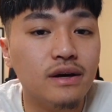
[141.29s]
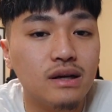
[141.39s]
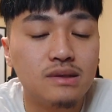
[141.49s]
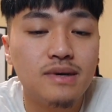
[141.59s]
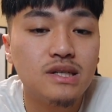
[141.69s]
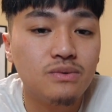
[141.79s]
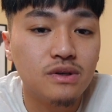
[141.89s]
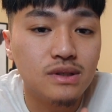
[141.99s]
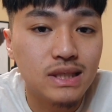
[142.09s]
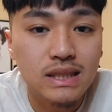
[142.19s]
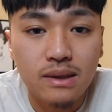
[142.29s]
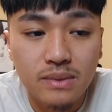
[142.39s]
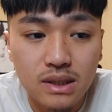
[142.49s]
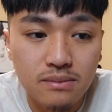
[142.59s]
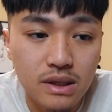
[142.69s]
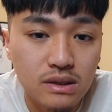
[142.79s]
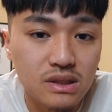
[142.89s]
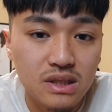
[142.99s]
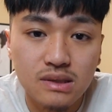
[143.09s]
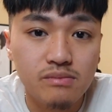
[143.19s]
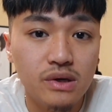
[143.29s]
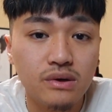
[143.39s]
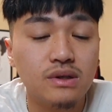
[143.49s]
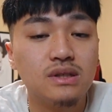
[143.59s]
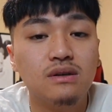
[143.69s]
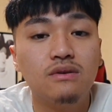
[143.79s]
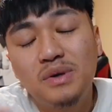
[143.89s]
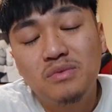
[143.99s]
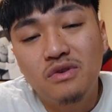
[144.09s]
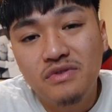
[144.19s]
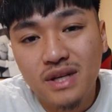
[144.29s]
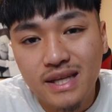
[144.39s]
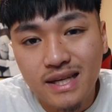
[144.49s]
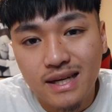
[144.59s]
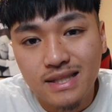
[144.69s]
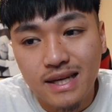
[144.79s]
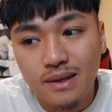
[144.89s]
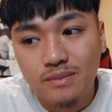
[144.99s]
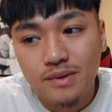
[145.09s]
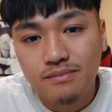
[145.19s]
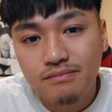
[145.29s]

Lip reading: And especially when you're just coming up and you're just building your stuff, people gonna feel like they got scammed.